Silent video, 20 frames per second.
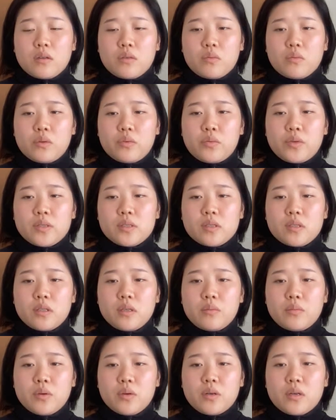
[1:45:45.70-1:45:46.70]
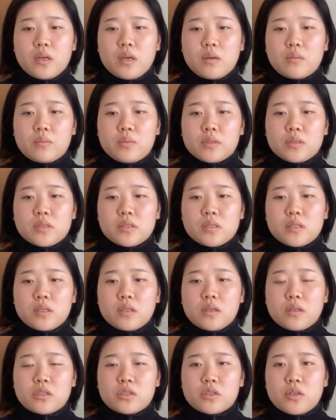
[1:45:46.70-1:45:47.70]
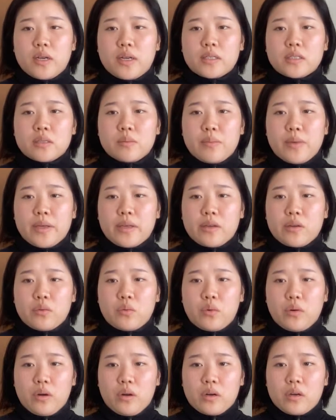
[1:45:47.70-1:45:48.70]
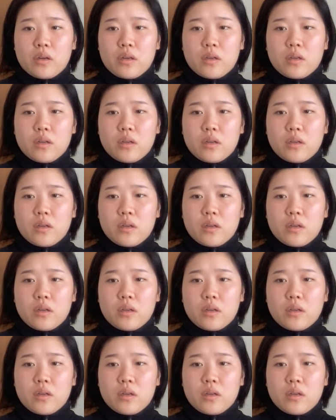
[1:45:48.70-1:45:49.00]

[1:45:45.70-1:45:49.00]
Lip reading: We recently broke up, but still are trying to make it work.